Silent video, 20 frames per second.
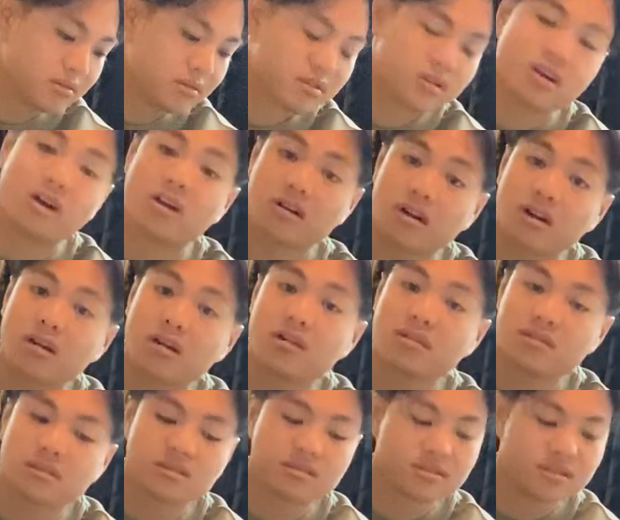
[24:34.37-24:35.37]
Carhartt
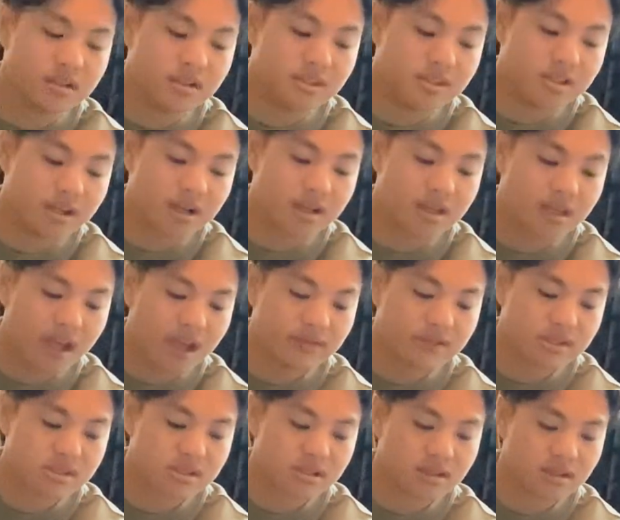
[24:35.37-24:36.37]
duck
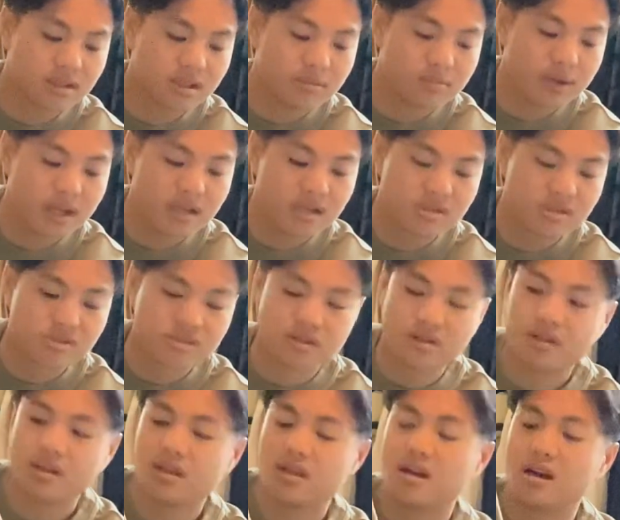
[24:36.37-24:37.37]
canvas looking beige.
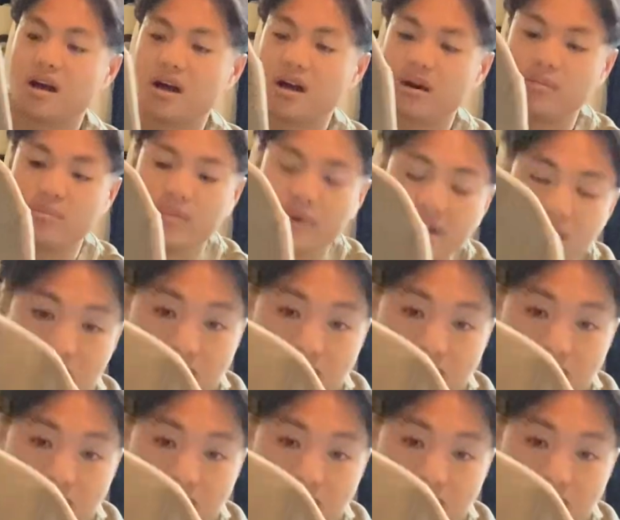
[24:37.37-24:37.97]
But it's